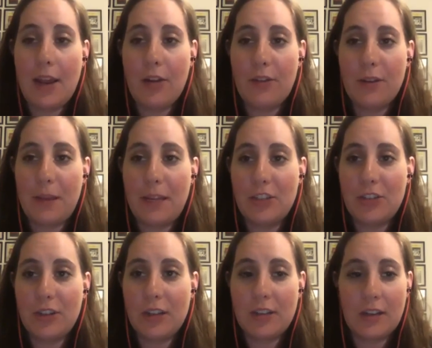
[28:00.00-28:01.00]
over to
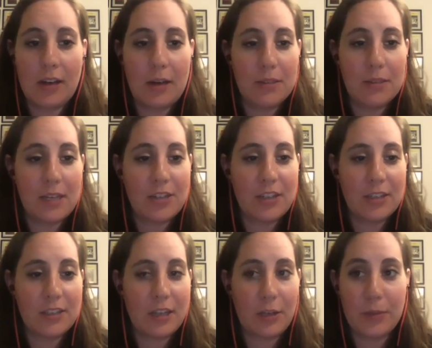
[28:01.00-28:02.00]

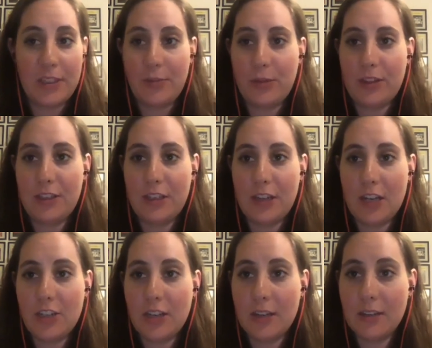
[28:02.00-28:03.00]
patreon.com/sextalk with
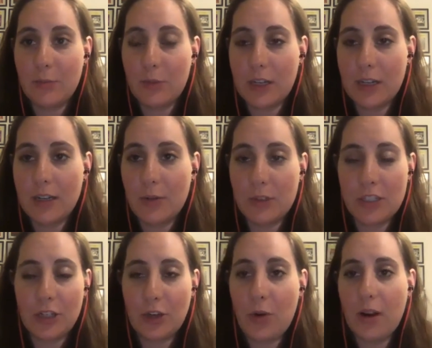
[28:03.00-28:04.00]
Natasha. We're
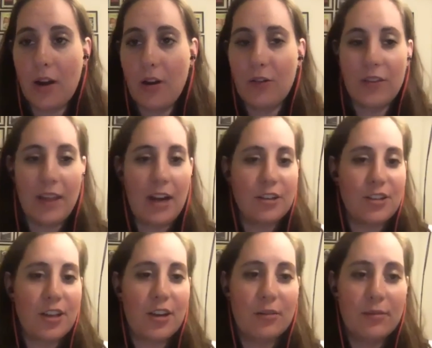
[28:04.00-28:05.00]
still going on over there.
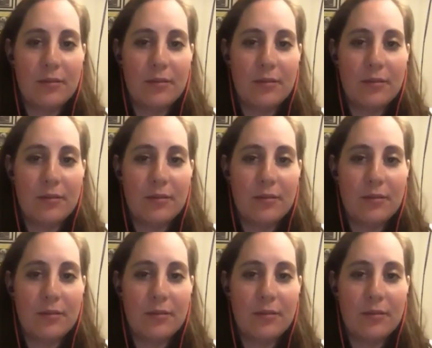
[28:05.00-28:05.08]
So